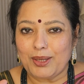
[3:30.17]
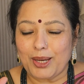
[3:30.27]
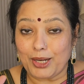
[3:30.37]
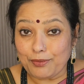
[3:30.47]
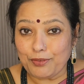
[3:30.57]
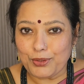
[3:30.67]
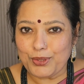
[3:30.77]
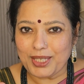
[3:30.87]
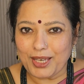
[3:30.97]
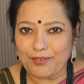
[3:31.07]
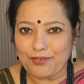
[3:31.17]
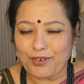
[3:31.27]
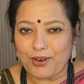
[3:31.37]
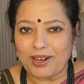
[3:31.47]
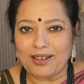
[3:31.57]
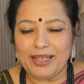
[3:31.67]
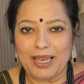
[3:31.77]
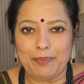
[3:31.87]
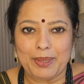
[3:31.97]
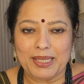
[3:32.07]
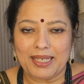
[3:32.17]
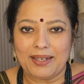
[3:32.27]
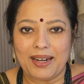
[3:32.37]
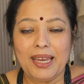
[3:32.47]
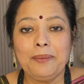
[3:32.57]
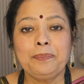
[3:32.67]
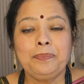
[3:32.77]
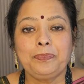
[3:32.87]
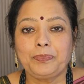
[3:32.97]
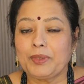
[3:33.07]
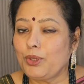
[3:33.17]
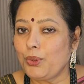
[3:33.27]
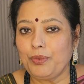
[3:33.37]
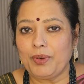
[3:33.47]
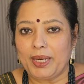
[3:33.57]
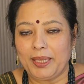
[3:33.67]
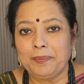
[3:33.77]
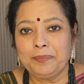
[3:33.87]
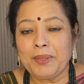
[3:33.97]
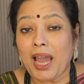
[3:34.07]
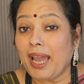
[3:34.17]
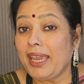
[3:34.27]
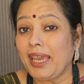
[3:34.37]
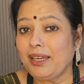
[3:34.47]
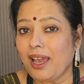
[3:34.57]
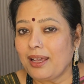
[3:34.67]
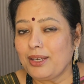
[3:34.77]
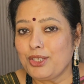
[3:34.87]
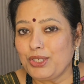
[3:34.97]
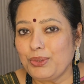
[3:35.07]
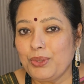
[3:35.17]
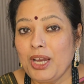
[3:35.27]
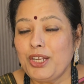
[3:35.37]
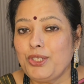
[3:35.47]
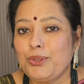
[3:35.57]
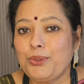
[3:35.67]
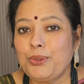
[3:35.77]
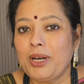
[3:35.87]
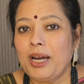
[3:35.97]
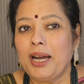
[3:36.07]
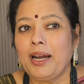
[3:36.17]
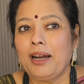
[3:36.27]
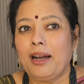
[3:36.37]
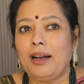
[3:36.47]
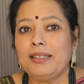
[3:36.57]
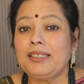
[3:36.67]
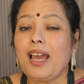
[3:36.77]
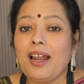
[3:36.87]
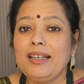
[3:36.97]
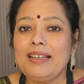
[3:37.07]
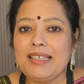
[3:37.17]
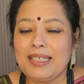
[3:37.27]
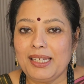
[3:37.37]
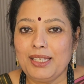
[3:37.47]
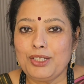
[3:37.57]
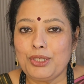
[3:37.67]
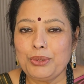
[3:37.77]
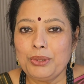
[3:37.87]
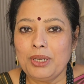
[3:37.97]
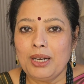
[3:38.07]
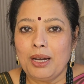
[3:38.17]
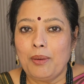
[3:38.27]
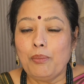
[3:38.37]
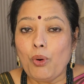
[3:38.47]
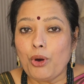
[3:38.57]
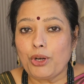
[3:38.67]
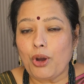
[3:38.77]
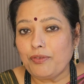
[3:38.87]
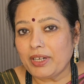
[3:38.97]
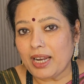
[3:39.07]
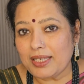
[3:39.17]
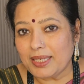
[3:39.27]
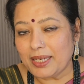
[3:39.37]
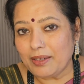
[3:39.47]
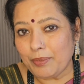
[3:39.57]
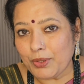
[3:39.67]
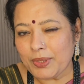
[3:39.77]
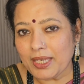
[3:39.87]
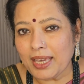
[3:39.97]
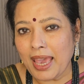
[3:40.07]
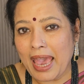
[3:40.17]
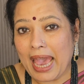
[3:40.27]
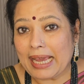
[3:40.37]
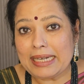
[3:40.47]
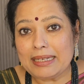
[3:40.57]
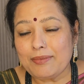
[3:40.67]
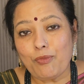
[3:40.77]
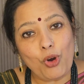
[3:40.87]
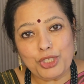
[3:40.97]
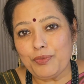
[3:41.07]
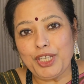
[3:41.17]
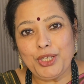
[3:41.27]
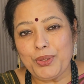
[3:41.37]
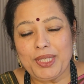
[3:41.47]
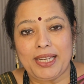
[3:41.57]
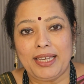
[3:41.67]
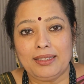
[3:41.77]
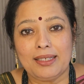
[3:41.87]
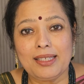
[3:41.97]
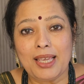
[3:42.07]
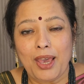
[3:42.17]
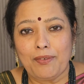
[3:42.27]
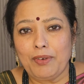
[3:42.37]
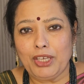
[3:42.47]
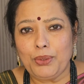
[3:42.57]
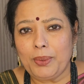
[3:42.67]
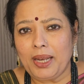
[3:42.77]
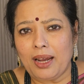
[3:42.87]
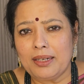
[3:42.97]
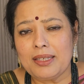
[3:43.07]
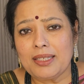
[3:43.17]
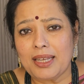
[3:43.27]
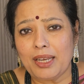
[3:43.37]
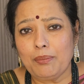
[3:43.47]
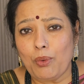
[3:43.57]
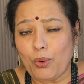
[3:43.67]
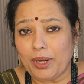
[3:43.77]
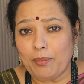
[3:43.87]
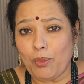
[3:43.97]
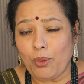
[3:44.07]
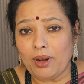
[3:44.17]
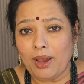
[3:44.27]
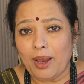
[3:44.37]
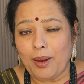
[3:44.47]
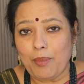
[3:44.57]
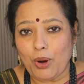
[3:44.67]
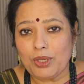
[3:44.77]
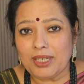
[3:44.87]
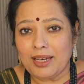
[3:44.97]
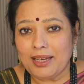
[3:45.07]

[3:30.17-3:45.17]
confusing for a layperson, right? Don't worry. I encourage you to start listening to more of classical music and watch videos like this where you will understand more and more about